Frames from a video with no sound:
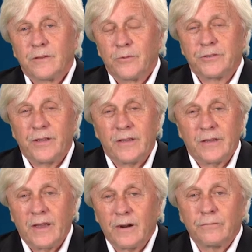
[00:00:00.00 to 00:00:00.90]
was
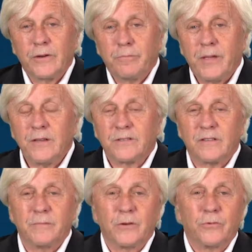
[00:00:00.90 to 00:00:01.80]
saying, every piece
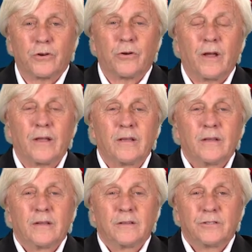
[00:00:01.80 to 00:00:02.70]
of me will cry,
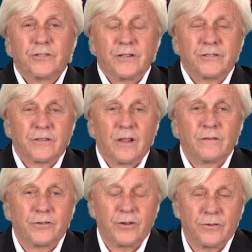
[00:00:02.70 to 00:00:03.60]
Jesus
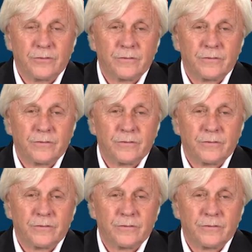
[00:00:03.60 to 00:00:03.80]
loves you.